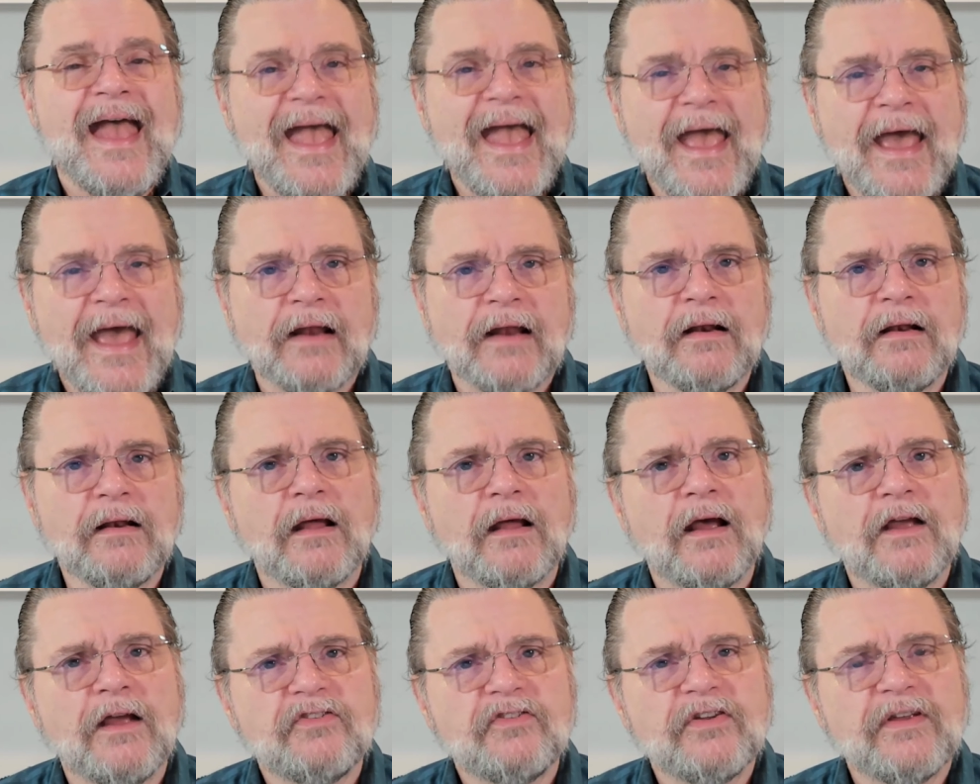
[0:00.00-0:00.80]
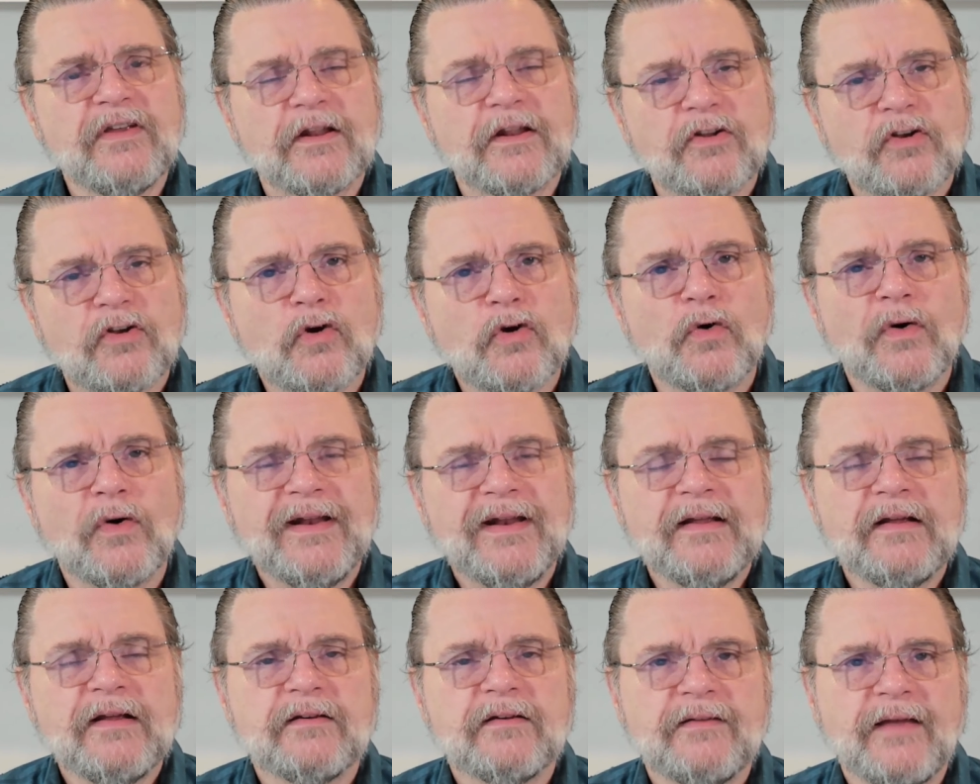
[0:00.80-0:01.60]
analyzing and
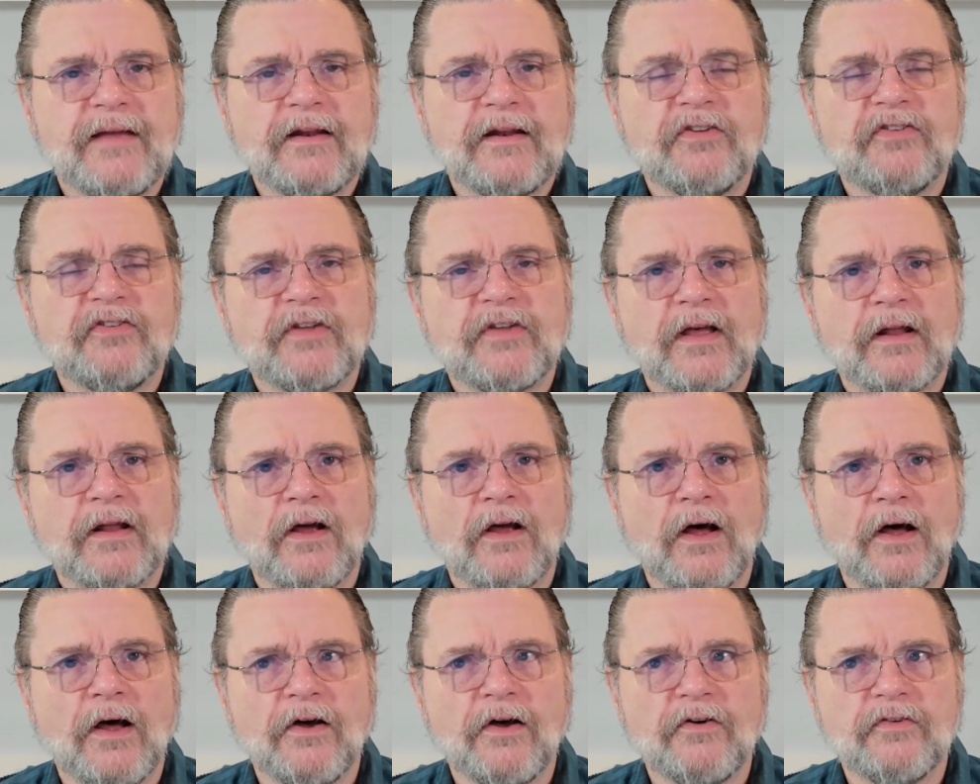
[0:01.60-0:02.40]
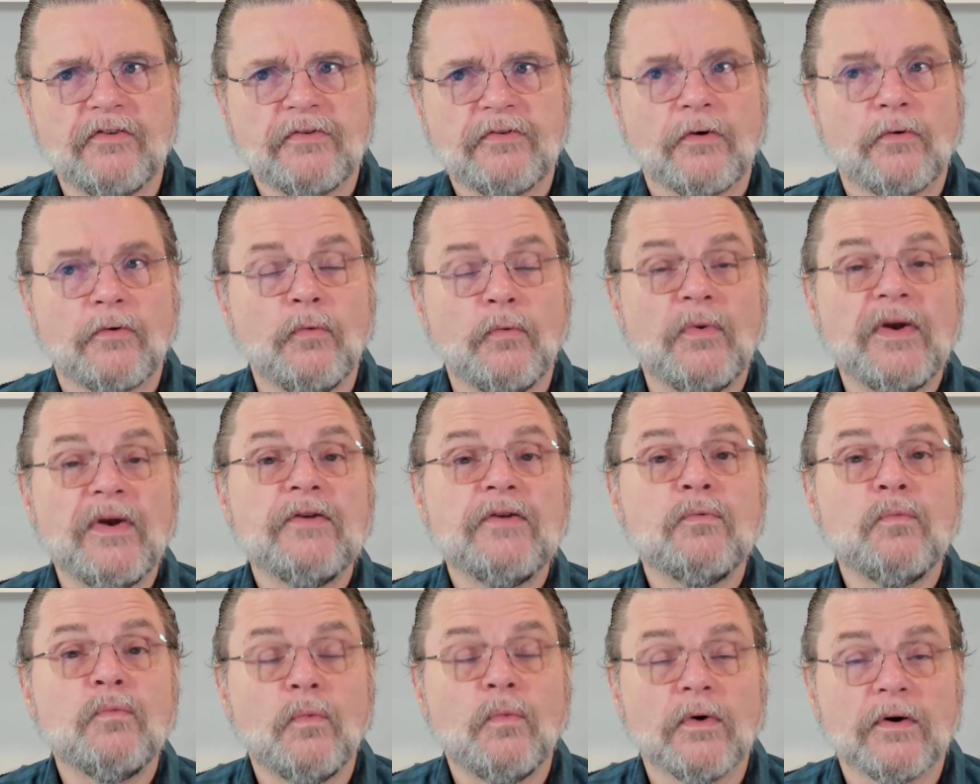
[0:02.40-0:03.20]
creating a data set of
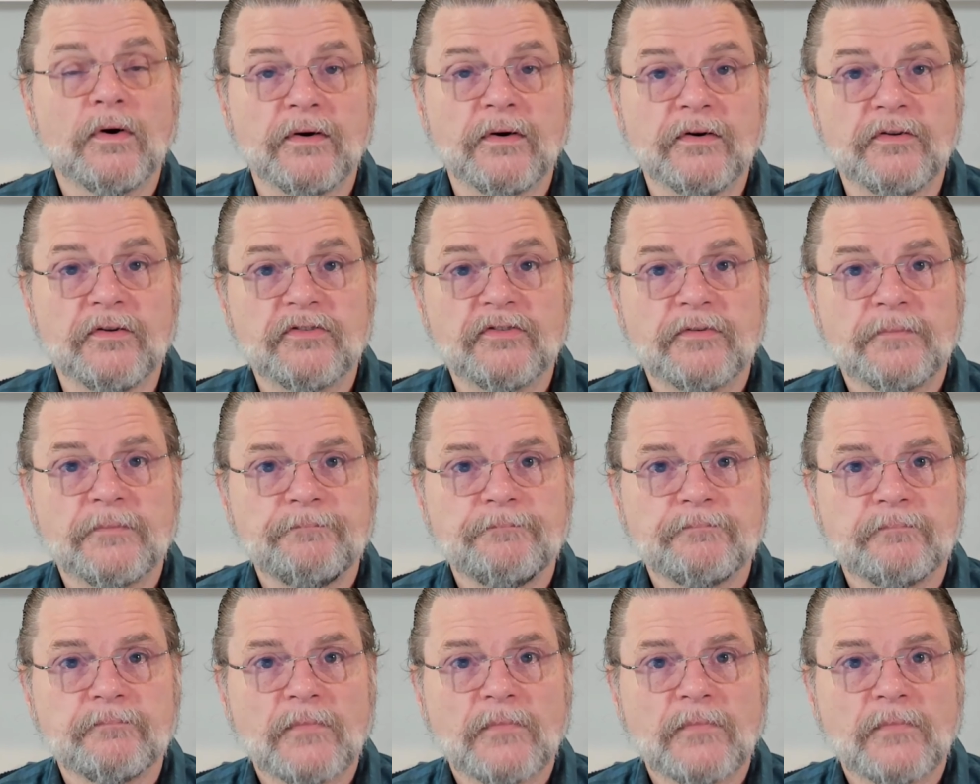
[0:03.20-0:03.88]
written words.